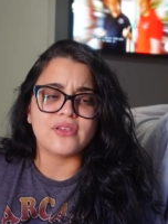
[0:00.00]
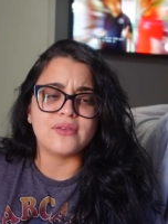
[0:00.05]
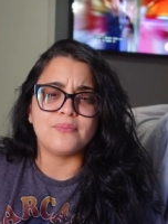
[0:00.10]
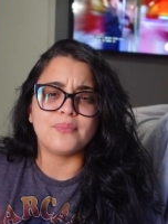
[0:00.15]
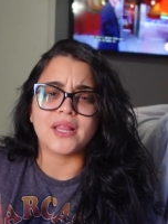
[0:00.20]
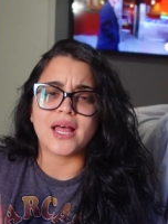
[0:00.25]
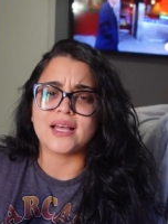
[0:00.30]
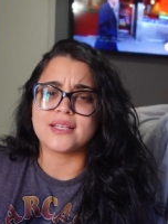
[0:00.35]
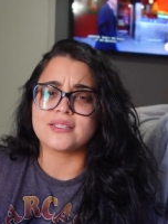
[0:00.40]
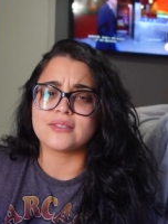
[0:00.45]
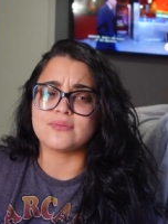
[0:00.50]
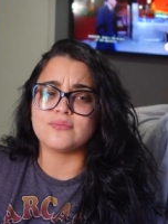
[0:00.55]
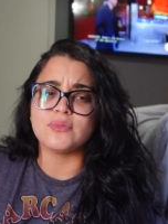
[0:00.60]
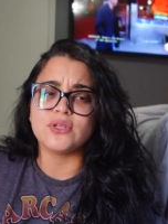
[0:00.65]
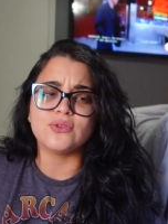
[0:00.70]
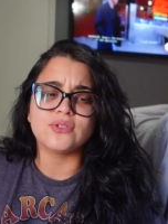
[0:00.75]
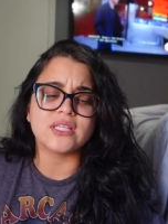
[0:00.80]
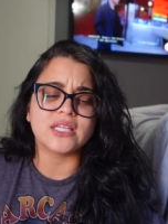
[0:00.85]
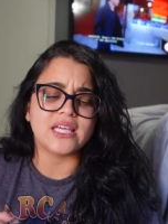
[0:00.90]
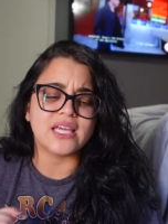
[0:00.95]
He blasts
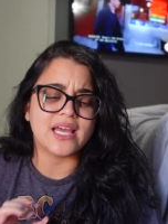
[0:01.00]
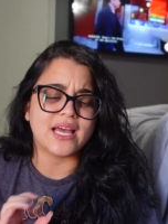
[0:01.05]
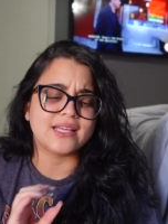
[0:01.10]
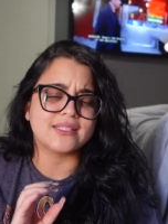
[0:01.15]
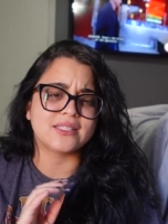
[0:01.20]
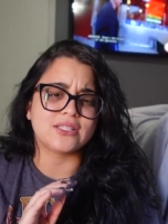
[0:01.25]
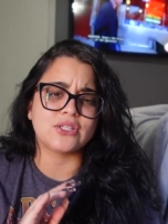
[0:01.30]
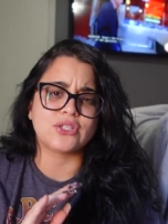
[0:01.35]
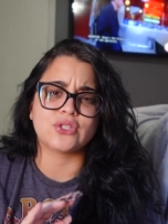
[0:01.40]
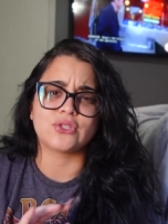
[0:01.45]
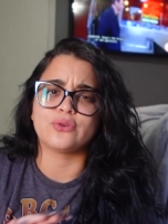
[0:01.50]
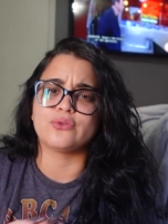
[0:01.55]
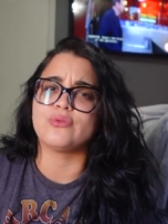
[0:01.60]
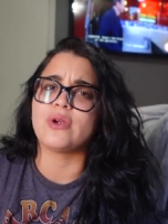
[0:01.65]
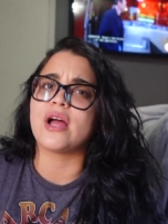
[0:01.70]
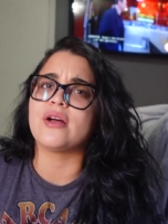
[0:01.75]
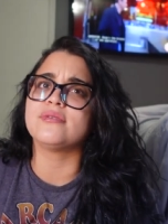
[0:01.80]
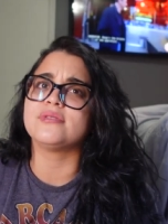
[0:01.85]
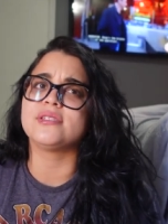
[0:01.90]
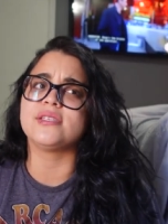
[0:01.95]
music. He has the
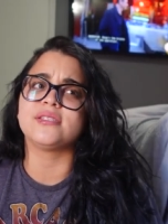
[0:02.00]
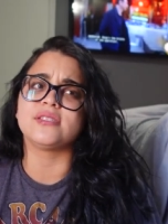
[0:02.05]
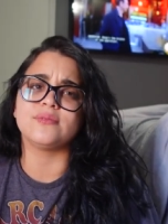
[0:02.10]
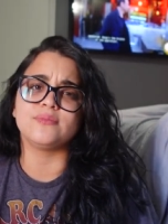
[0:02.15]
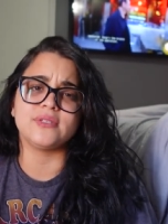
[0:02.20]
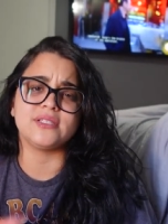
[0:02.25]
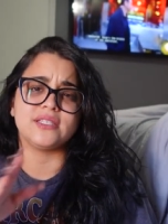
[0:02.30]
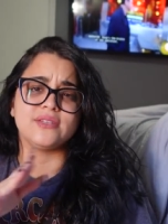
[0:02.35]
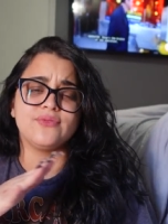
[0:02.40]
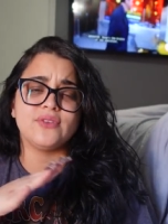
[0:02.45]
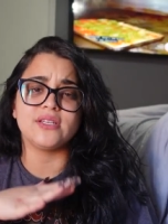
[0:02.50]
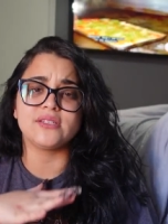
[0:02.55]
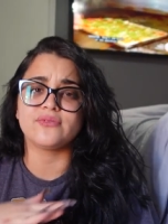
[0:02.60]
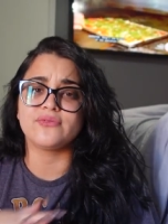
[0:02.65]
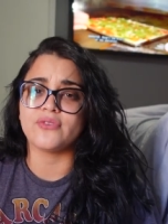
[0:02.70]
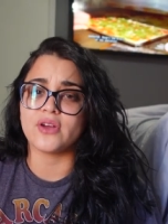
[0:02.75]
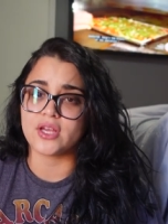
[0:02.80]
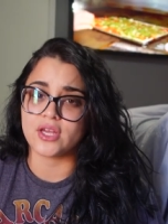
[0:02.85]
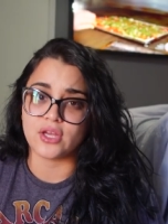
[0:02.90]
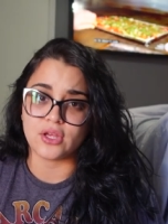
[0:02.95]
surround system. The TV is
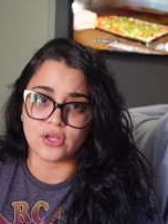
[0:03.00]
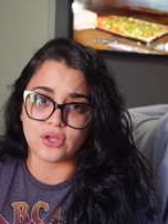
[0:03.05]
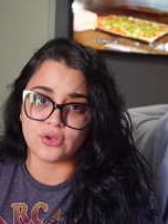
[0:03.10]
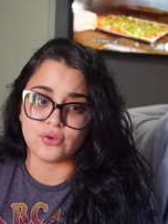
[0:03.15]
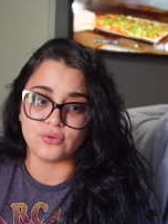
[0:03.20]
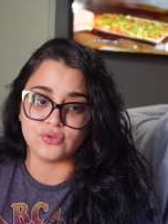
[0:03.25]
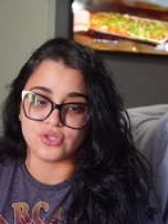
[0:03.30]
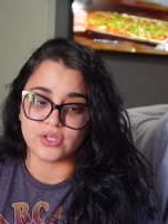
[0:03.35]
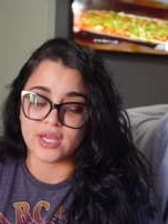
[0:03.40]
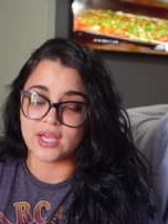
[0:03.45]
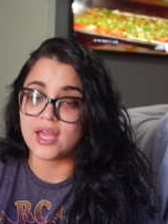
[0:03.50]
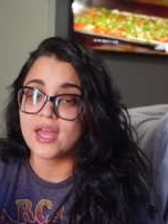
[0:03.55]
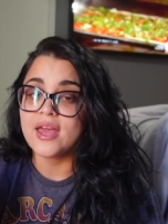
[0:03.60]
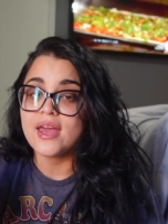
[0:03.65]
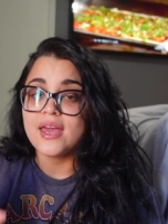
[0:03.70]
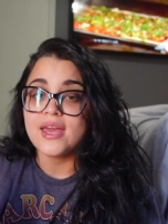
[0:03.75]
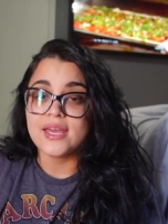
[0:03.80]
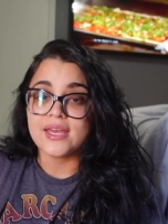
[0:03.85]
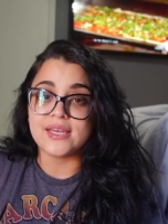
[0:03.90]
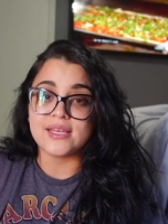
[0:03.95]
fucking huge. Like
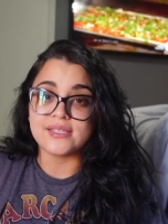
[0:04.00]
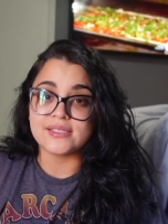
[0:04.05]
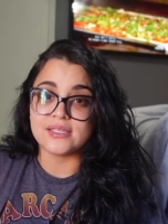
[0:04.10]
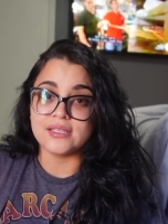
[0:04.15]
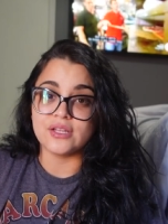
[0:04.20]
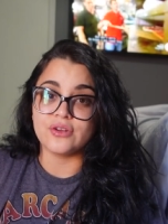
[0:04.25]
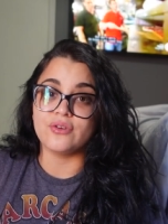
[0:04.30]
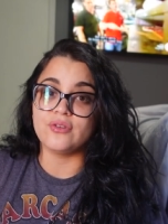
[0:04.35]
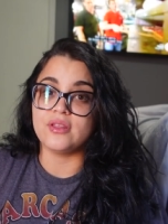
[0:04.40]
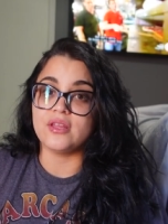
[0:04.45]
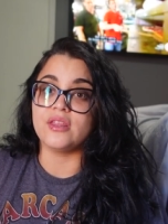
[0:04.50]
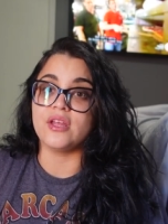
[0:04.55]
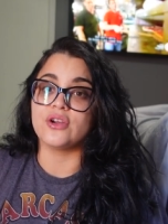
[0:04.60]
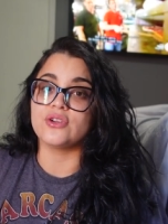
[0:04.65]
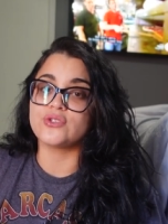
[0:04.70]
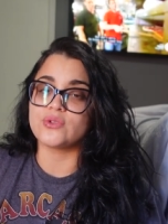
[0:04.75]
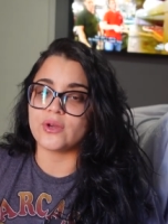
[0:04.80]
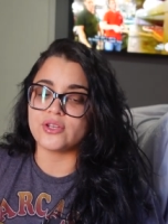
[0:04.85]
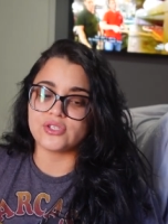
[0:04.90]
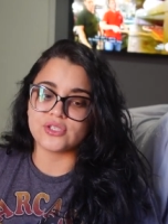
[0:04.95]
he is literally there.
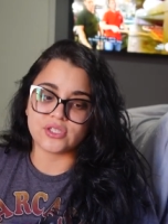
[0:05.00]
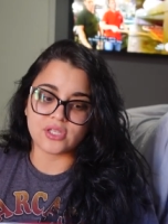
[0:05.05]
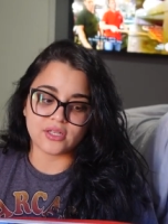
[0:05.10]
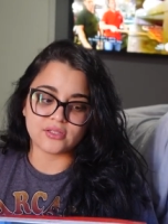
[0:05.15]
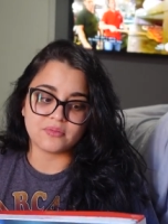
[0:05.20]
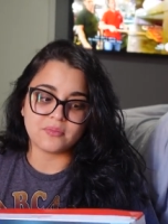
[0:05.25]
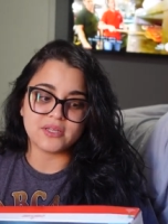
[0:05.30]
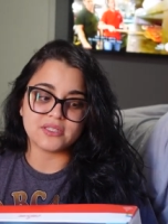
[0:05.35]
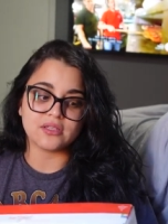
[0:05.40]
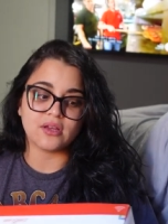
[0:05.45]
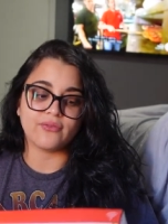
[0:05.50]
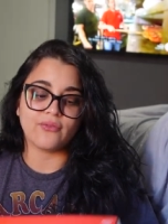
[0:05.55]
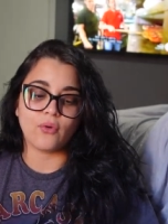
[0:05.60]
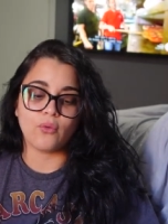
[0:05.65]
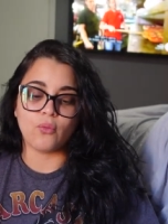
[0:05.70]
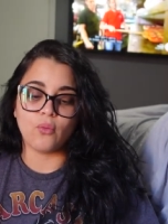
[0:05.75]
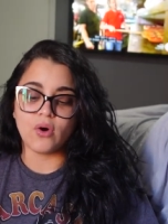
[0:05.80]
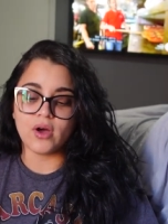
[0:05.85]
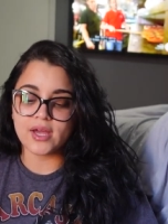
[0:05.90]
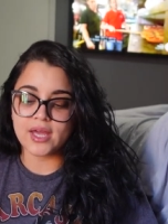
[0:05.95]
So I just thought to myself,
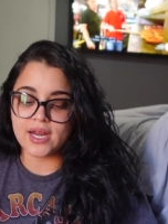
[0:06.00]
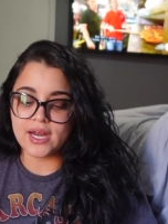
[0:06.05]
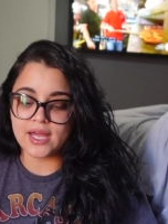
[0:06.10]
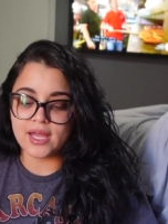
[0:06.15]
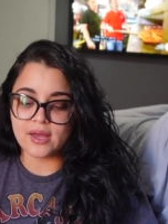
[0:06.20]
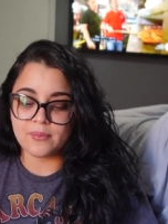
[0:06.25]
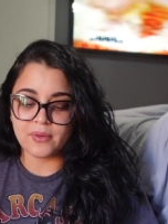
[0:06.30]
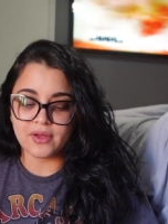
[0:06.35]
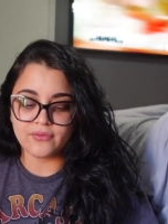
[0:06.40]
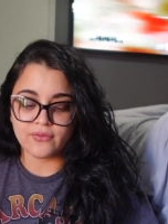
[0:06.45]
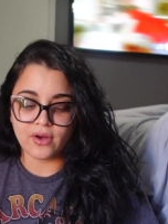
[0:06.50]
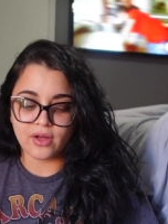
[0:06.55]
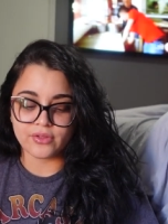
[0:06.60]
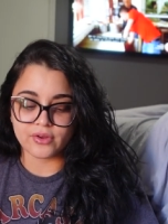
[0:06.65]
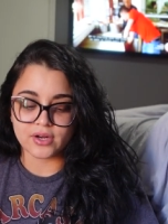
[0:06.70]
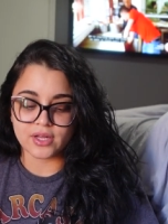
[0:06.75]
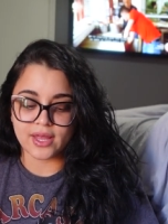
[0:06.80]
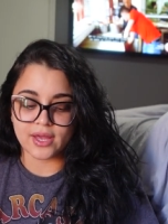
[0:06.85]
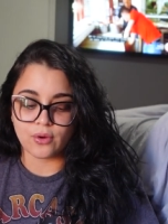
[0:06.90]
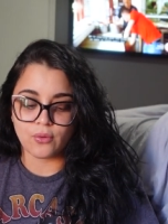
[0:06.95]
well, what can I get my
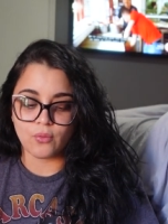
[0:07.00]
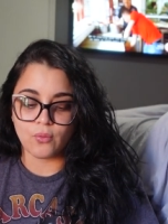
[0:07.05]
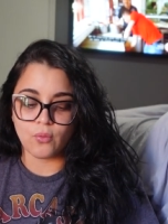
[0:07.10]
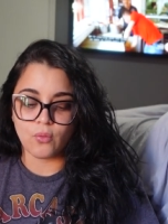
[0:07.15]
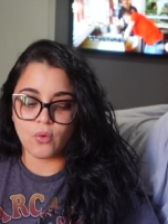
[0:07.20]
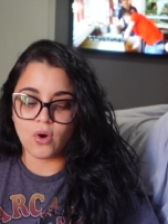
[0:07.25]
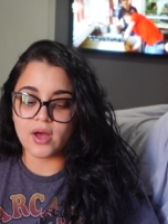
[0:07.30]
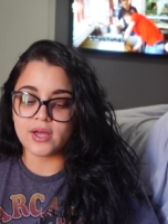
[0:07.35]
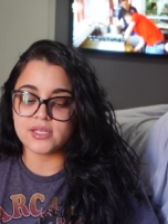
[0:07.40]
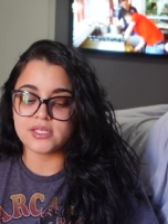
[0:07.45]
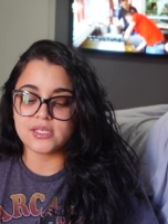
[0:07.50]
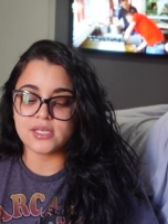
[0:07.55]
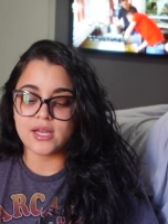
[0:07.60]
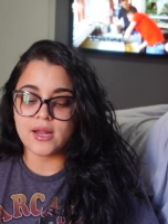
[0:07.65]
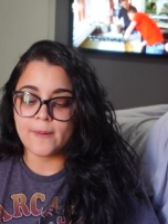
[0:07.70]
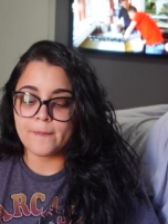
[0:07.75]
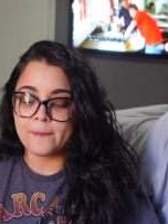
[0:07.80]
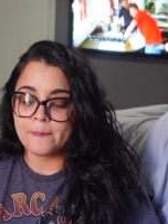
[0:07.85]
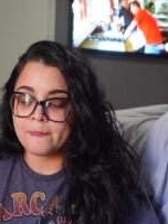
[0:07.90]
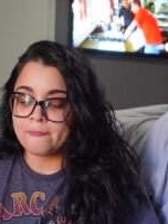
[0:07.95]
father? Like what
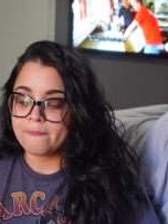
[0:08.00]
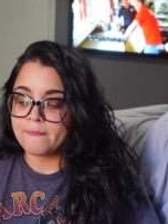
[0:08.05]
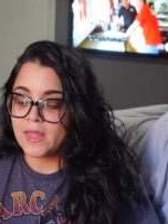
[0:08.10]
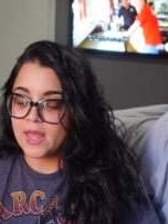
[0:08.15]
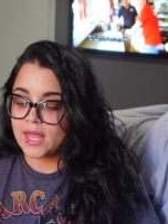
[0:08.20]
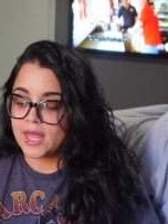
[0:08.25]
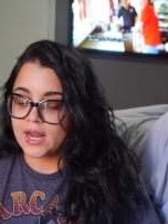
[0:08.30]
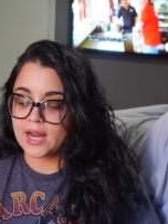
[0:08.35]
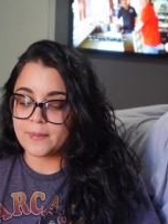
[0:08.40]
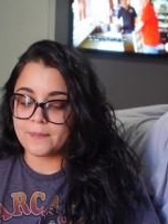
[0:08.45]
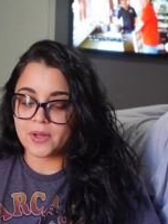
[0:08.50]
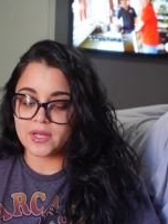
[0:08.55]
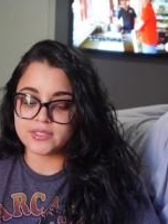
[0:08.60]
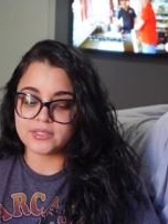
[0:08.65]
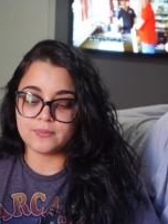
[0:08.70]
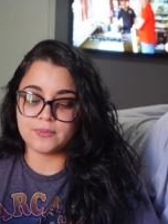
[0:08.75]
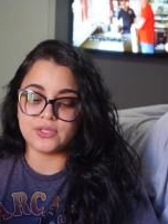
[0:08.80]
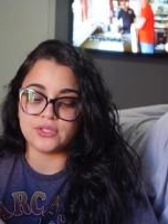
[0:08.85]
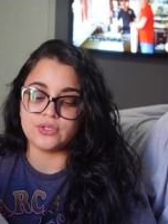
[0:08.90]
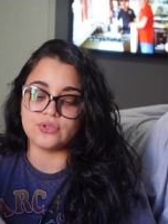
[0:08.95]
can I
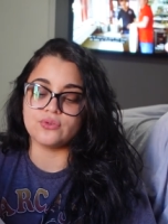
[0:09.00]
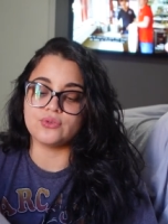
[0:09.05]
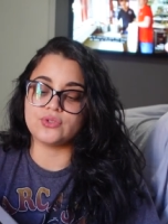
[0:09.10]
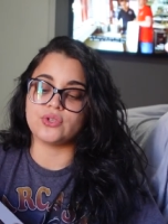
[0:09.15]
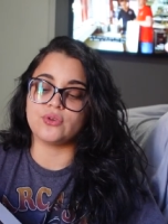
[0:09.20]
possibly do?